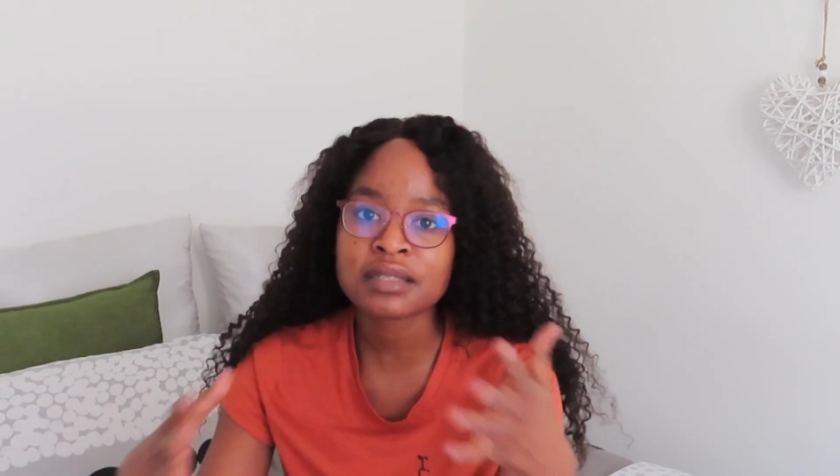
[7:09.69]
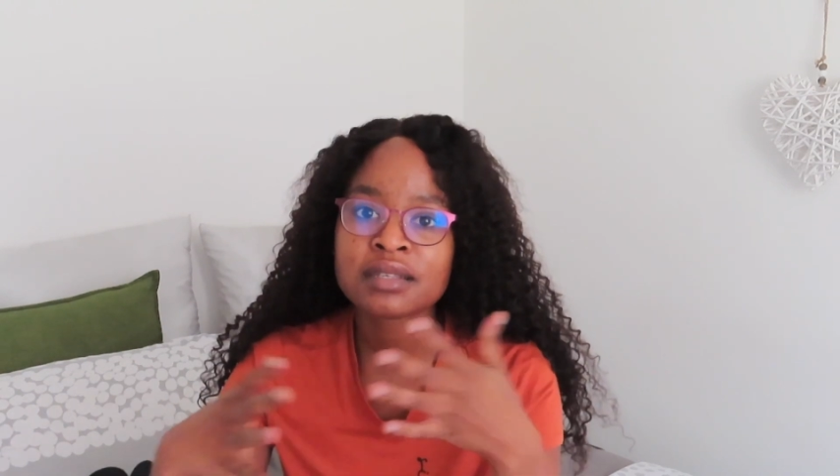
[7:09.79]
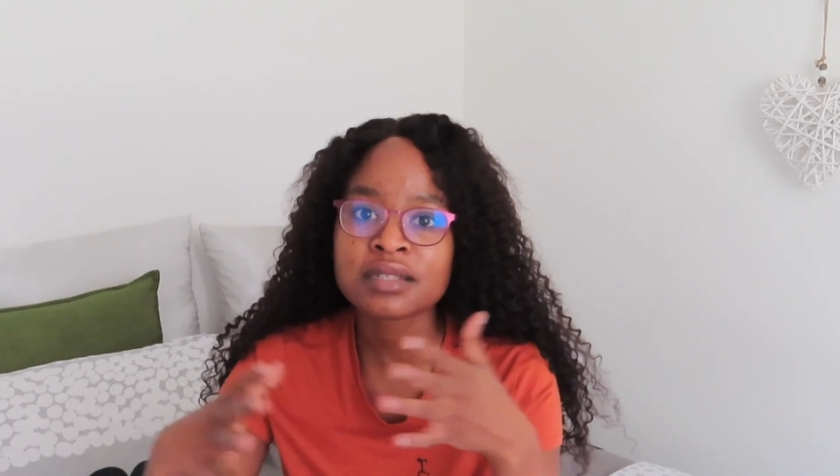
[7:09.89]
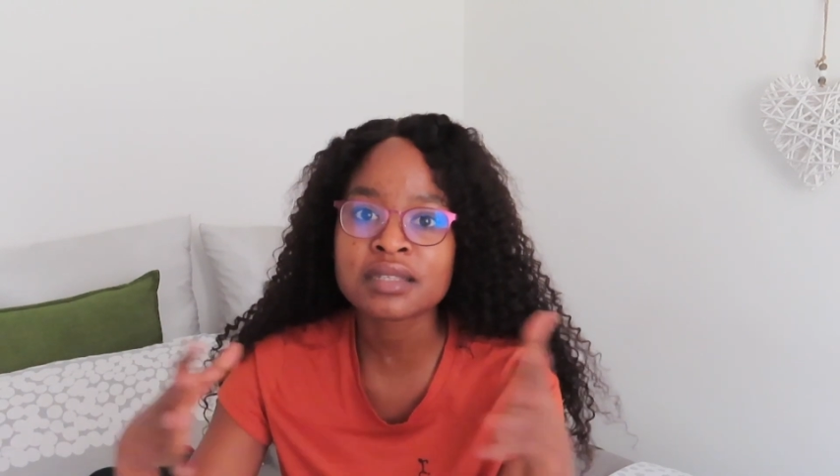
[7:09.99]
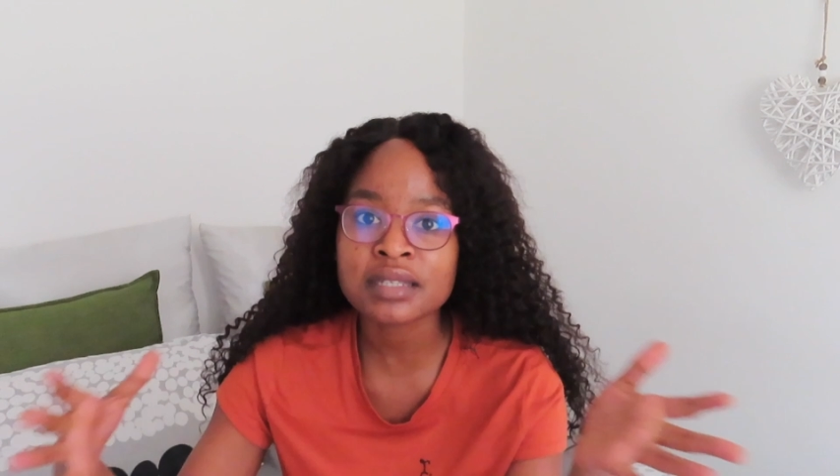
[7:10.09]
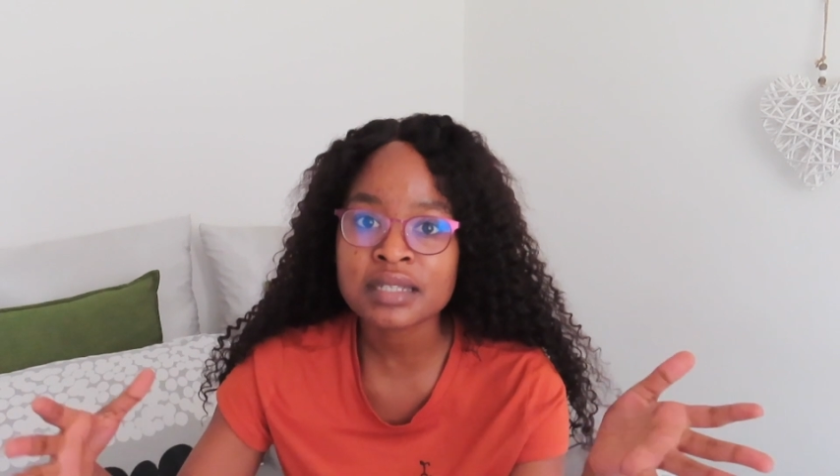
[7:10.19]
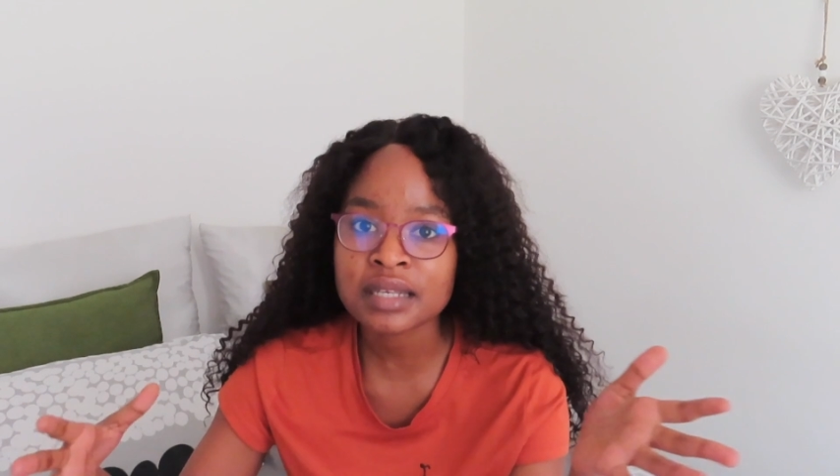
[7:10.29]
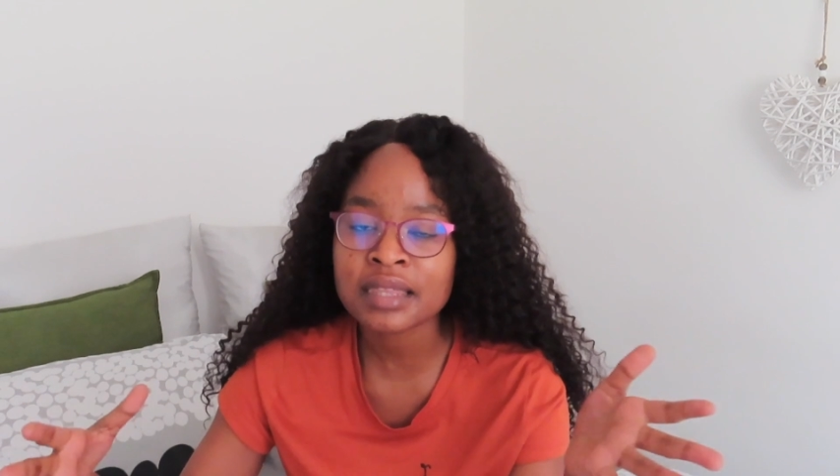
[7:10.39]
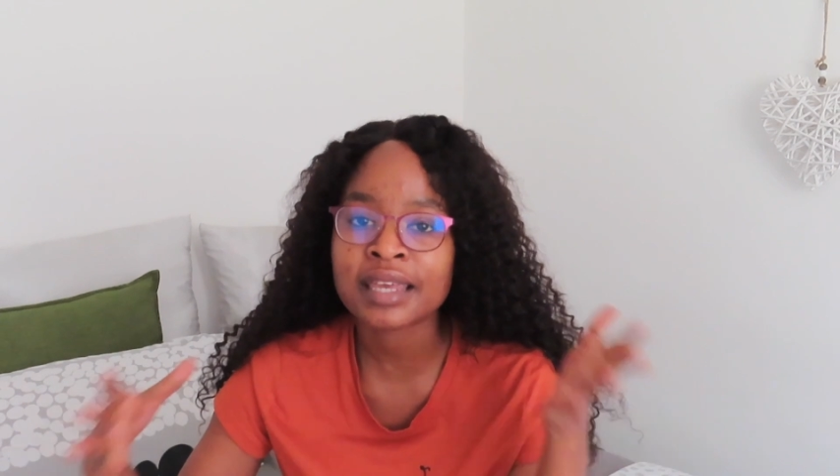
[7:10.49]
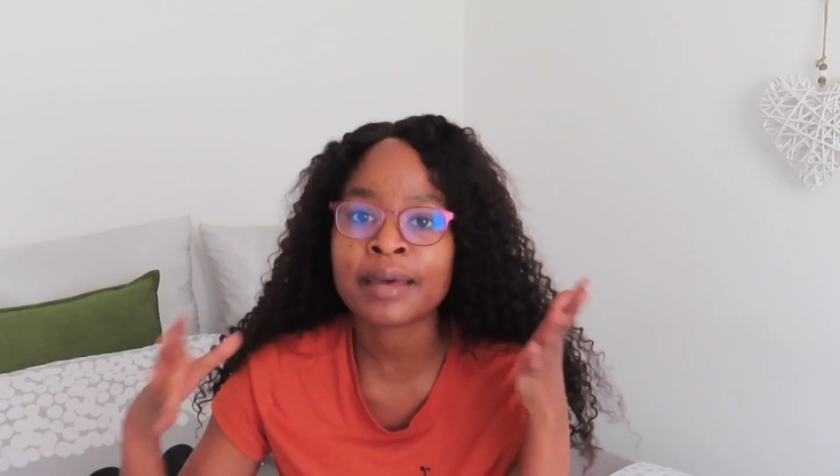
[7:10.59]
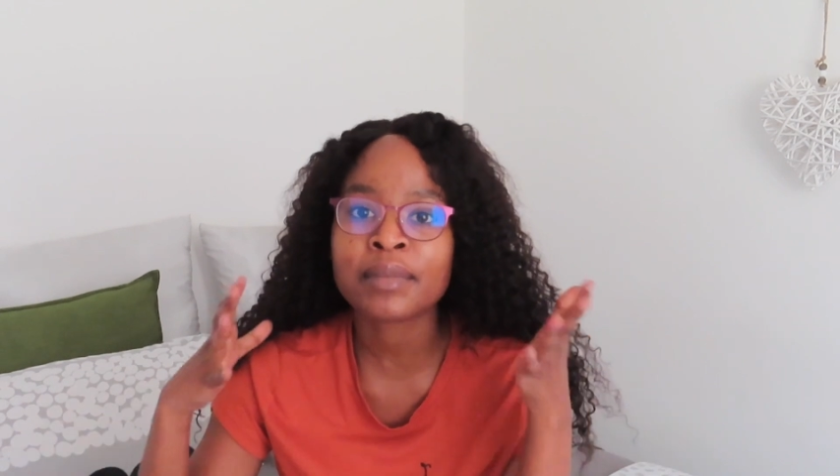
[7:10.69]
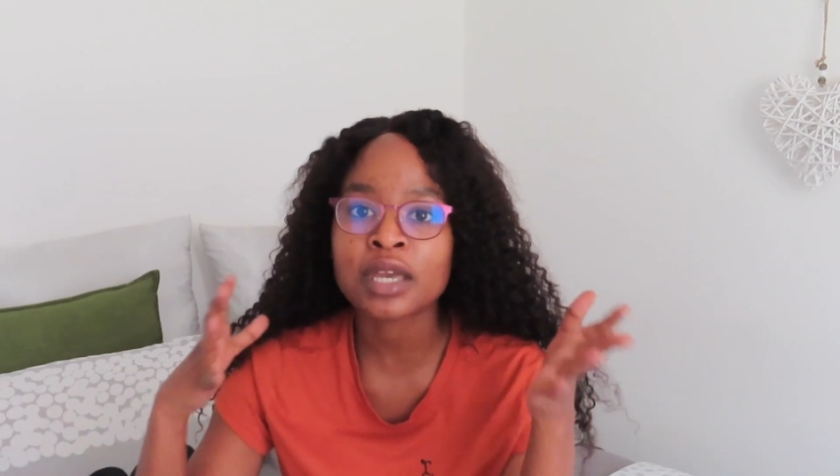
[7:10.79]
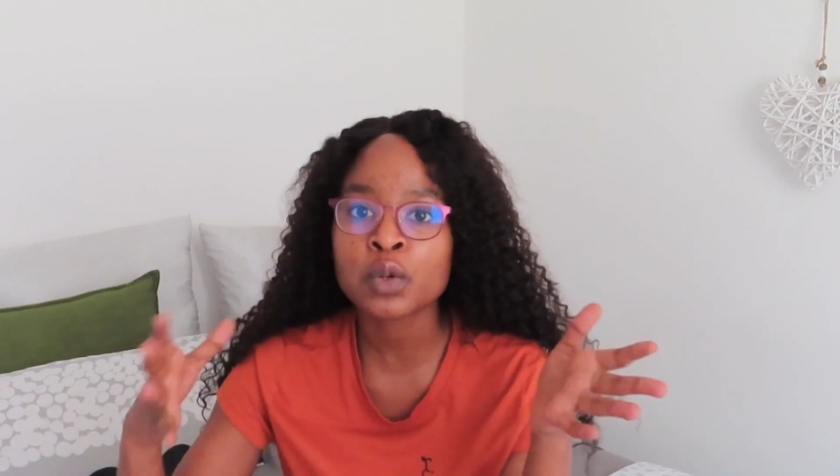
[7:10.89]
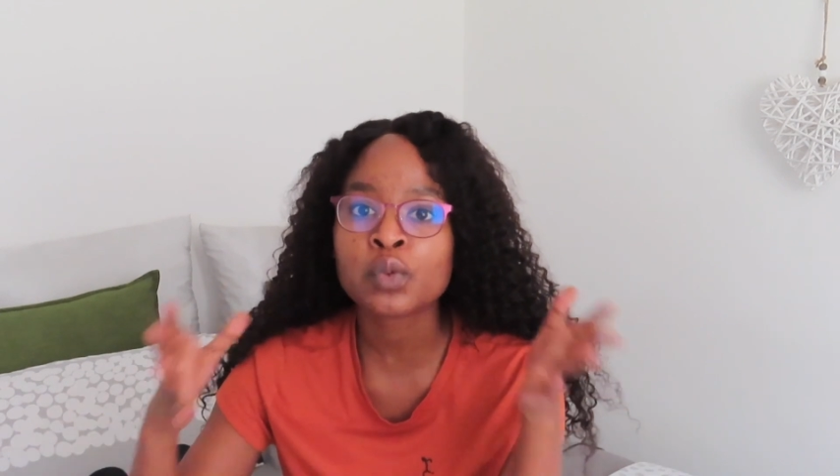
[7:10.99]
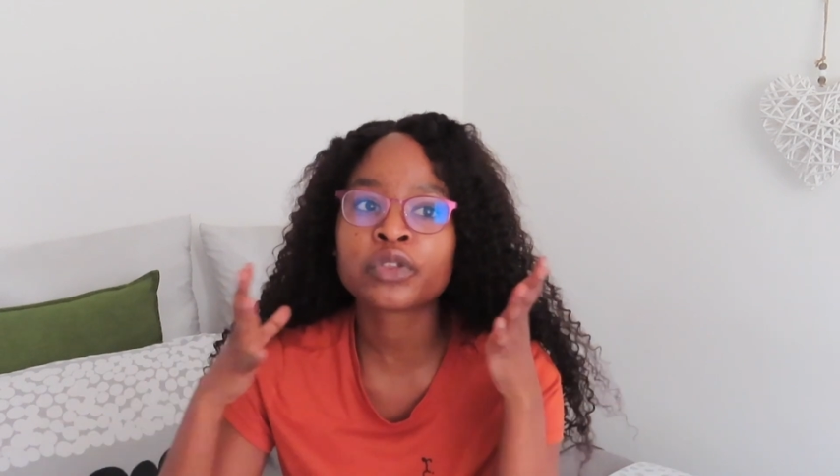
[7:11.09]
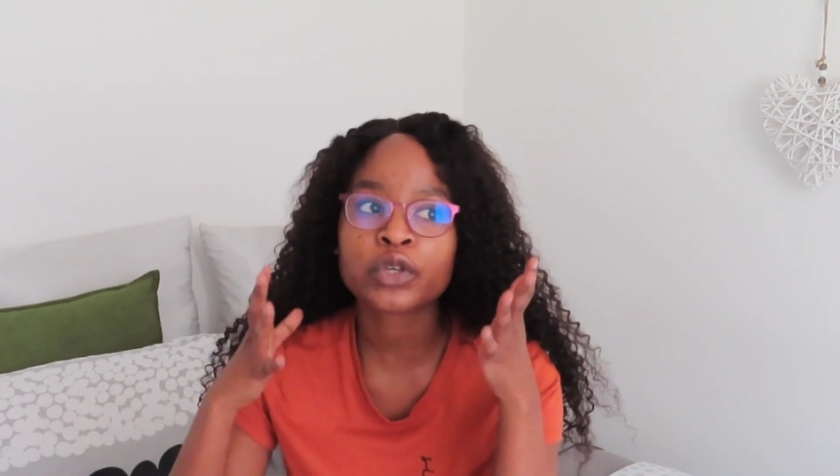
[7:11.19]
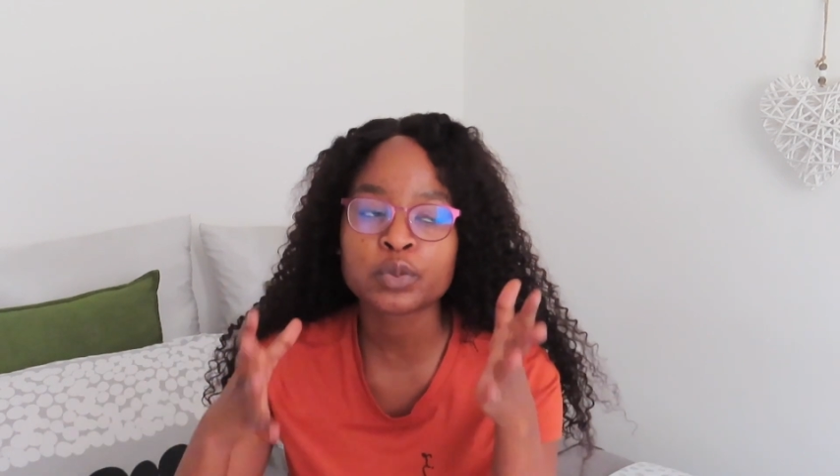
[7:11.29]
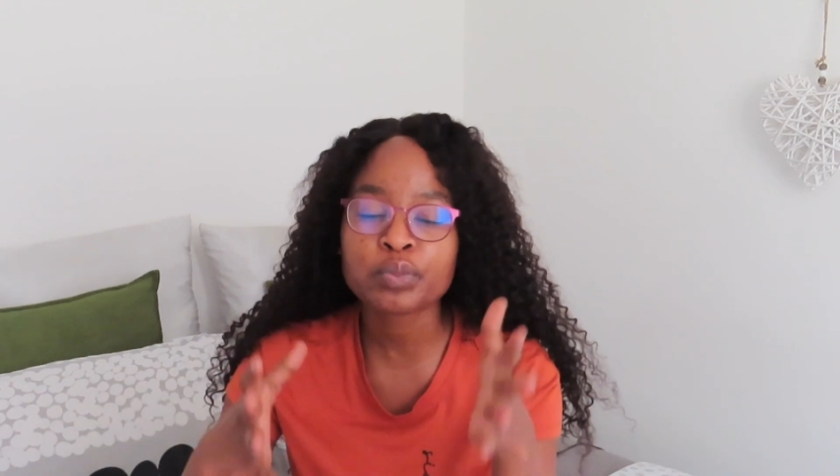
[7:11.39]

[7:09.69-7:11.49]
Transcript: the season that I'm in with this